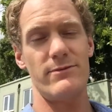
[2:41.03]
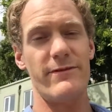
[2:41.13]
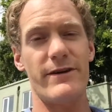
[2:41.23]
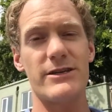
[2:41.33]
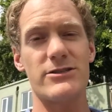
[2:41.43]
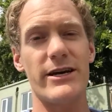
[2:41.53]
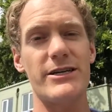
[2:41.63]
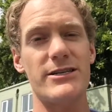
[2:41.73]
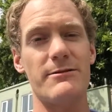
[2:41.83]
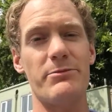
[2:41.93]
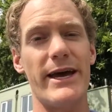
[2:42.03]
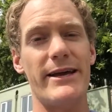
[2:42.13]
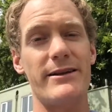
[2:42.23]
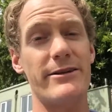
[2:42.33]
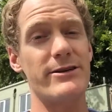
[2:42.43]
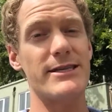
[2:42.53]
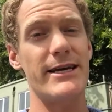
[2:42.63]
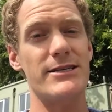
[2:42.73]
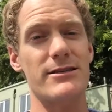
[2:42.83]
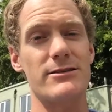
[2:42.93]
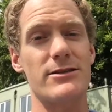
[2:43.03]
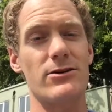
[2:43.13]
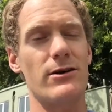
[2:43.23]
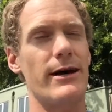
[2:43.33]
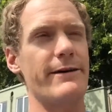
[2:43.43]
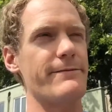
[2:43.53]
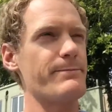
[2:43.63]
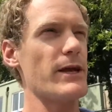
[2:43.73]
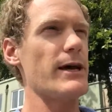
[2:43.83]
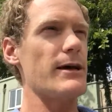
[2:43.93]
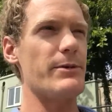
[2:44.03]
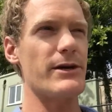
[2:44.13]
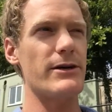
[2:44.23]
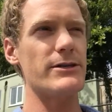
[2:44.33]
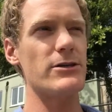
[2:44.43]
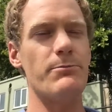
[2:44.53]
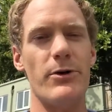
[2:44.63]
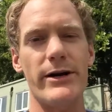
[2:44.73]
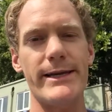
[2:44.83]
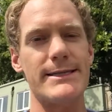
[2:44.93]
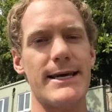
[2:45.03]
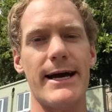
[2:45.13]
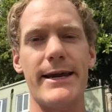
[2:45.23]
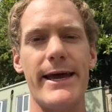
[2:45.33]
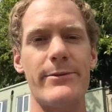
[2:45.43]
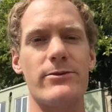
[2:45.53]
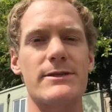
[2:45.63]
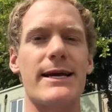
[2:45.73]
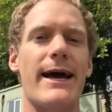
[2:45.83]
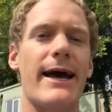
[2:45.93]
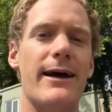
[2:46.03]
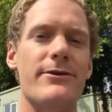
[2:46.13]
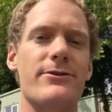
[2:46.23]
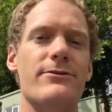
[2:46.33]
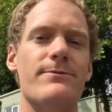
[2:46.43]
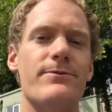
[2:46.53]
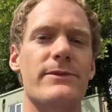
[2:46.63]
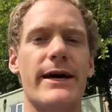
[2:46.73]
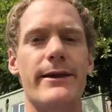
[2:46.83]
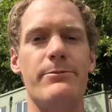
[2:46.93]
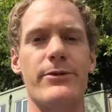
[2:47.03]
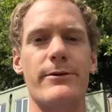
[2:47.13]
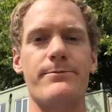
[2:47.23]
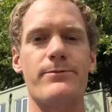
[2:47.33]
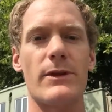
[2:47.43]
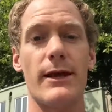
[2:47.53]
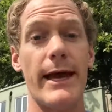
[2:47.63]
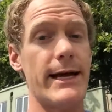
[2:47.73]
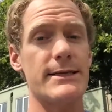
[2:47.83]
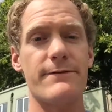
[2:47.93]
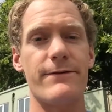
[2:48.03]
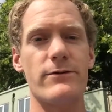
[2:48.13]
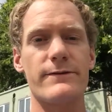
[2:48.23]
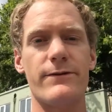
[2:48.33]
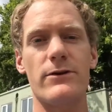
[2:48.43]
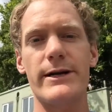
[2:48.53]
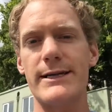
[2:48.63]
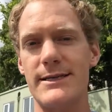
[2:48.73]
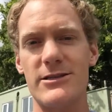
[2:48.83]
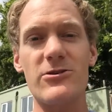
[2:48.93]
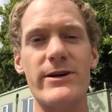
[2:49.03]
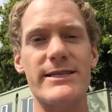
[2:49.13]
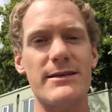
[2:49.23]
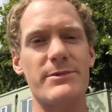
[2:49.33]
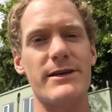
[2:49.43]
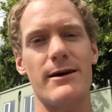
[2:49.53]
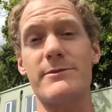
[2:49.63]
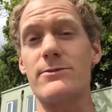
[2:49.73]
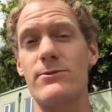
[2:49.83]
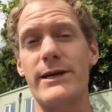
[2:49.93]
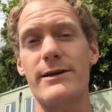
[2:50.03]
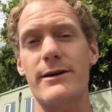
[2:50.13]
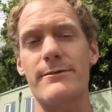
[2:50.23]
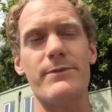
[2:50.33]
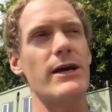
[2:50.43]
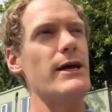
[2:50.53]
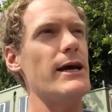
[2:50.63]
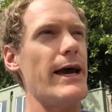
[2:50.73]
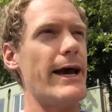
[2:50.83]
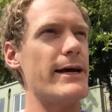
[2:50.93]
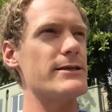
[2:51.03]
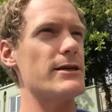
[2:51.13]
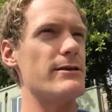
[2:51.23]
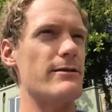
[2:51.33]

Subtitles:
frustration and pain and irritation to your life, because your body is unable to handle that input. As it falls forward, as it twists, it becomes weaker, and